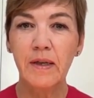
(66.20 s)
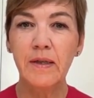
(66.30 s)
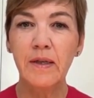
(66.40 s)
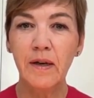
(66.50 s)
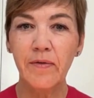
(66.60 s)

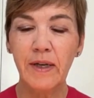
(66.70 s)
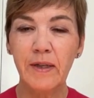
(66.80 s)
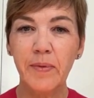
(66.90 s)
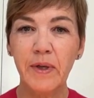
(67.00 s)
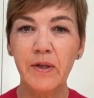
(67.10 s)
Direct
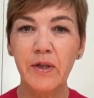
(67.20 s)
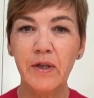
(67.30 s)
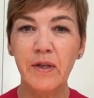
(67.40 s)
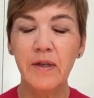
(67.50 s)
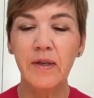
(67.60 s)
speech.
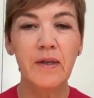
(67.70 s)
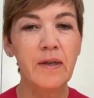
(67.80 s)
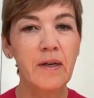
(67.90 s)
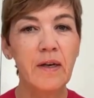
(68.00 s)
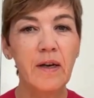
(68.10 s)

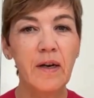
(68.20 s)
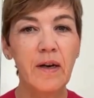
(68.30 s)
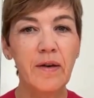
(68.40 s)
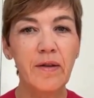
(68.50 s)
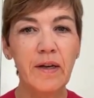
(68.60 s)

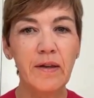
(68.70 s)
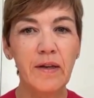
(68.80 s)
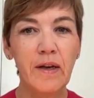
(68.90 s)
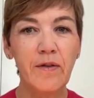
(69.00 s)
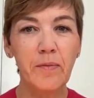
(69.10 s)
I think the
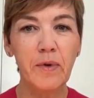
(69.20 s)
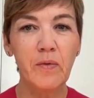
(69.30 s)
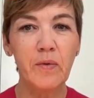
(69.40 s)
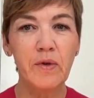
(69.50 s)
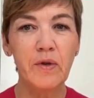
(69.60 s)
government
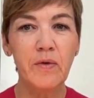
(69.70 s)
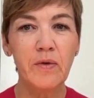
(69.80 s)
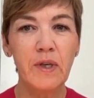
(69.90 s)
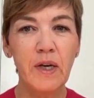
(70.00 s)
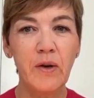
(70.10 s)
was too
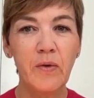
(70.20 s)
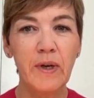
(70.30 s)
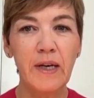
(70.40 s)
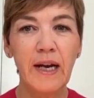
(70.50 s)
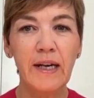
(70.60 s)
slow
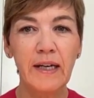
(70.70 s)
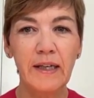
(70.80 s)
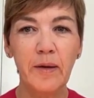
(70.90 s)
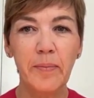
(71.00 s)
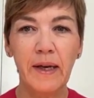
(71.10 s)
in handling
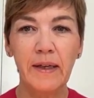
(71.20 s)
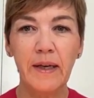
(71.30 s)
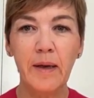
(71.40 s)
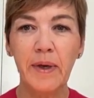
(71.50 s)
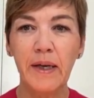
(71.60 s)
the
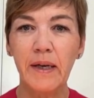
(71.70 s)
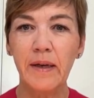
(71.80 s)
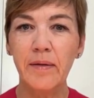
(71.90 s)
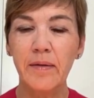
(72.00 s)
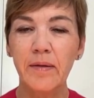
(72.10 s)
pandemic.
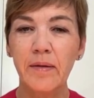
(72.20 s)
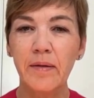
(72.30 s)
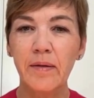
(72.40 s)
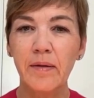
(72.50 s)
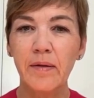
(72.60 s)

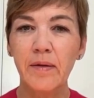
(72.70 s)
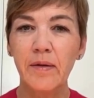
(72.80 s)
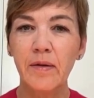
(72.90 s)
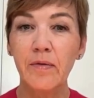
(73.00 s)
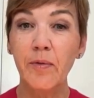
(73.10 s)

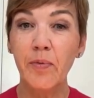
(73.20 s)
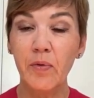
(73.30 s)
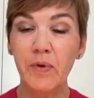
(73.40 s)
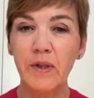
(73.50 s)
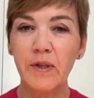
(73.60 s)

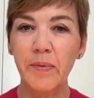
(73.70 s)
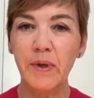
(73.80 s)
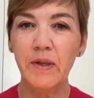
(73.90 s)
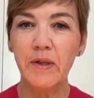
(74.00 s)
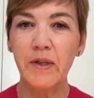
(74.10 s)
Reported
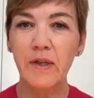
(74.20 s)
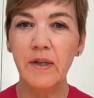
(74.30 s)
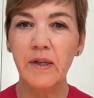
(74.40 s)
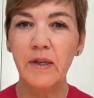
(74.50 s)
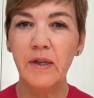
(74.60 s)
speech.
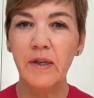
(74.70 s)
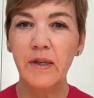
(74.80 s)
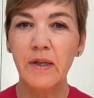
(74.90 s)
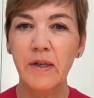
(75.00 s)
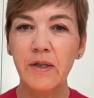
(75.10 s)

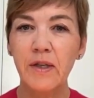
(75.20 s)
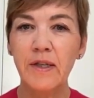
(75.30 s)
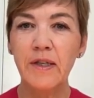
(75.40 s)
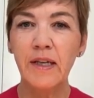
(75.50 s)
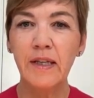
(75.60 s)
She
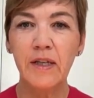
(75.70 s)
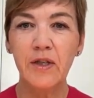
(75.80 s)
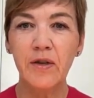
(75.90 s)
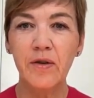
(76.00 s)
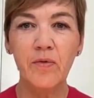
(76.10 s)
said that
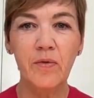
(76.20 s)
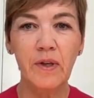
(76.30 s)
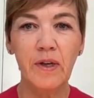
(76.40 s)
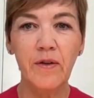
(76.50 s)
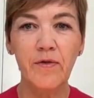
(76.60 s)
she thought the
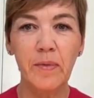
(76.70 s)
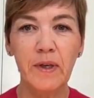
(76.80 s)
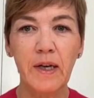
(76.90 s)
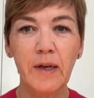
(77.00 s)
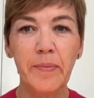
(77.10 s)

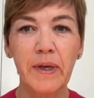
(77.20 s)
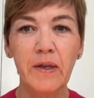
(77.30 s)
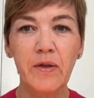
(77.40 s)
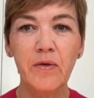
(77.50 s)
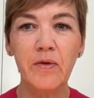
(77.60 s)
government had been
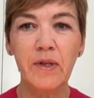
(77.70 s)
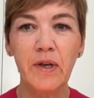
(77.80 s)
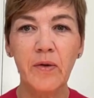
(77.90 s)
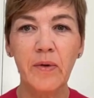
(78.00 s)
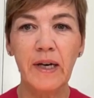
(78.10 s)
too
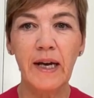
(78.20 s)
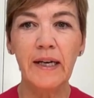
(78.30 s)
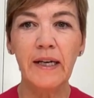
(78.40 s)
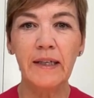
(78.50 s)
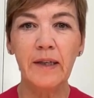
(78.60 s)
slow in
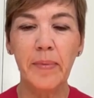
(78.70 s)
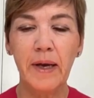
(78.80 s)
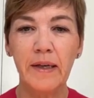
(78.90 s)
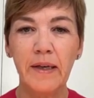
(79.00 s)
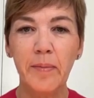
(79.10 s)
handling the
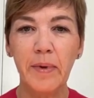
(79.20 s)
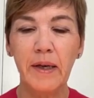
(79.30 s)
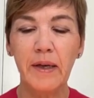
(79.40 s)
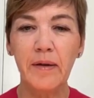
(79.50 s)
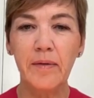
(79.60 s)

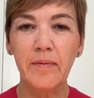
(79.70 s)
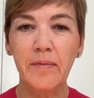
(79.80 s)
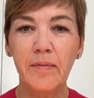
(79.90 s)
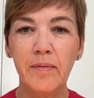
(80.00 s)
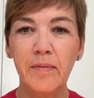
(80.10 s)
pandemic.
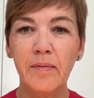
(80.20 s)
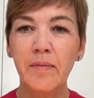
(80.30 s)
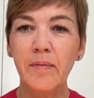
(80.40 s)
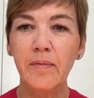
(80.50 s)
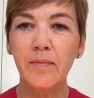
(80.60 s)

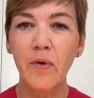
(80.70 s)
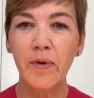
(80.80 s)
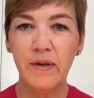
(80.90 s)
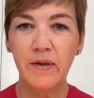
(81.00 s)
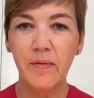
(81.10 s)
More
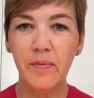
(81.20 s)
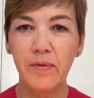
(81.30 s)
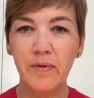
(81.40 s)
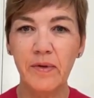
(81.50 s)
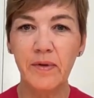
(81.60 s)

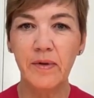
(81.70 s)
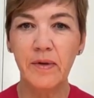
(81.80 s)
examples.